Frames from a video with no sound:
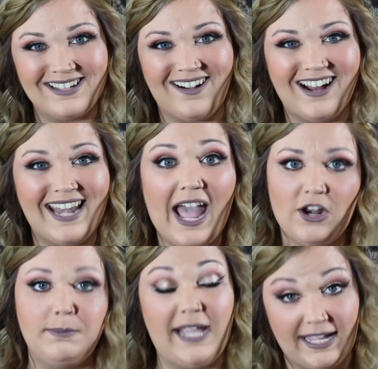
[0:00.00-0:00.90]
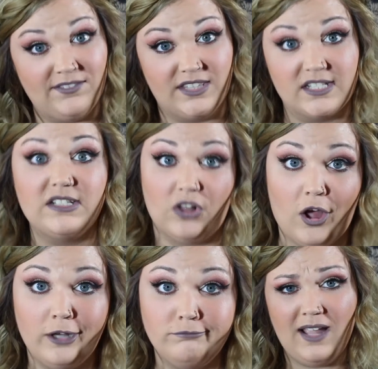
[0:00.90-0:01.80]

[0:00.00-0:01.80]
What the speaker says: on how to behave in the salon.